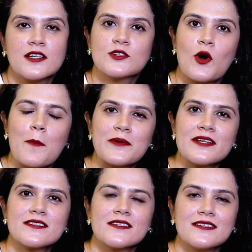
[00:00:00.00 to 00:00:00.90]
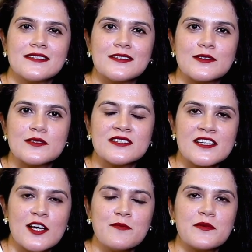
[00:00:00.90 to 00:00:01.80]
a corporate
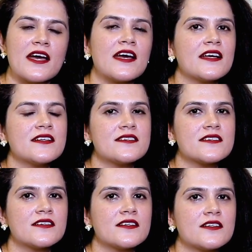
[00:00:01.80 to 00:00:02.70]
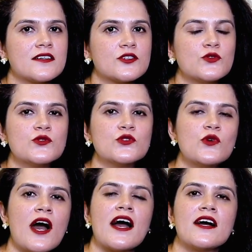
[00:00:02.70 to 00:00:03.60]
setup, and you
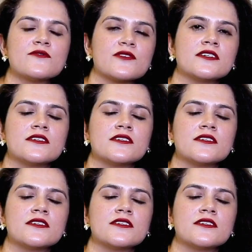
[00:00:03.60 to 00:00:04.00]
do have,